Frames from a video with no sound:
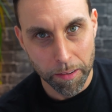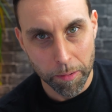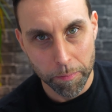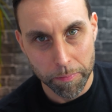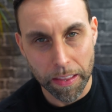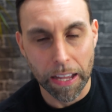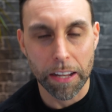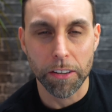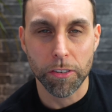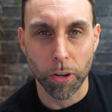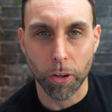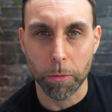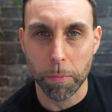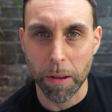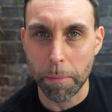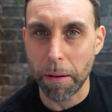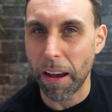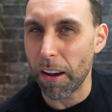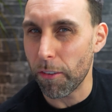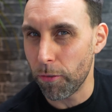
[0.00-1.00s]
That took
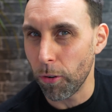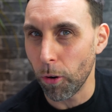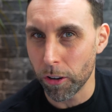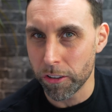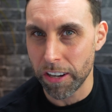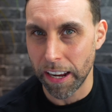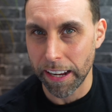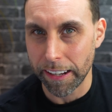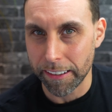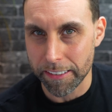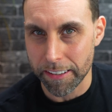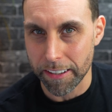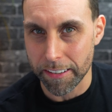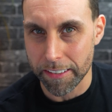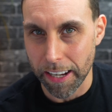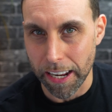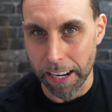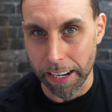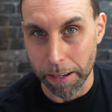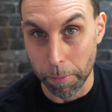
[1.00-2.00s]
me about 4 takes to
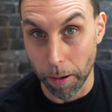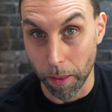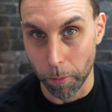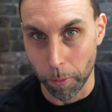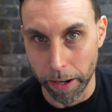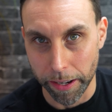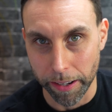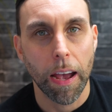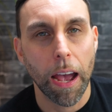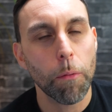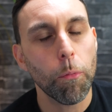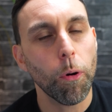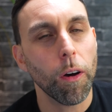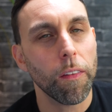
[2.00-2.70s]
say, by the way. And what